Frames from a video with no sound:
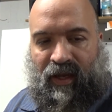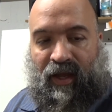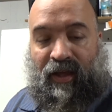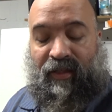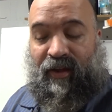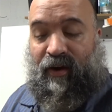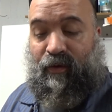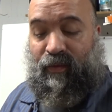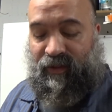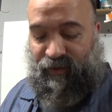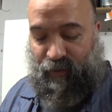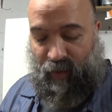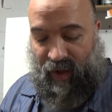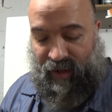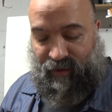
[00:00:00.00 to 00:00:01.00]
in there
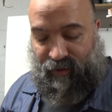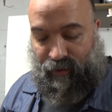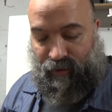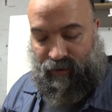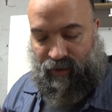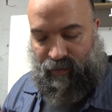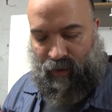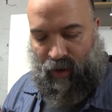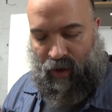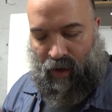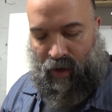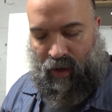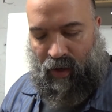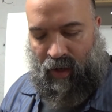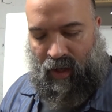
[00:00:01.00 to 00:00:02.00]
was way too
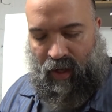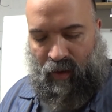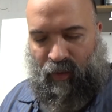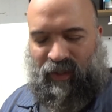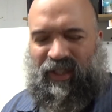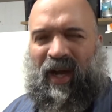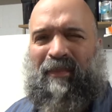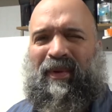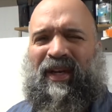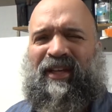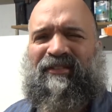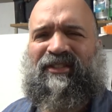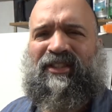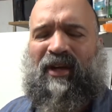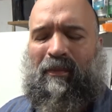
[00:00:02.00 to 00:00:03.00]
small, which I
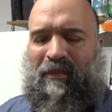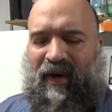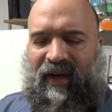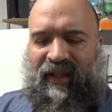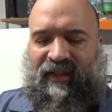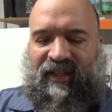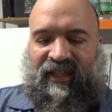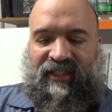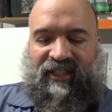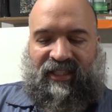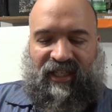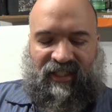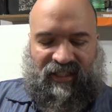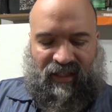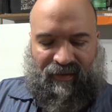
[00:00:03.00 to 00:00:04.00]
believe somebody did
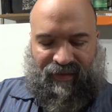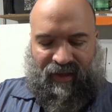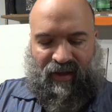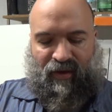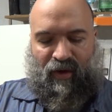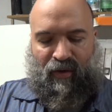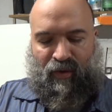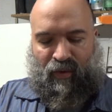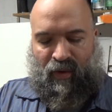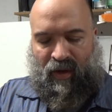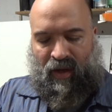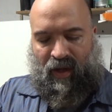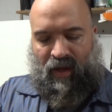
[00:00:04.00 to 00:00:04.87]
say something. Go,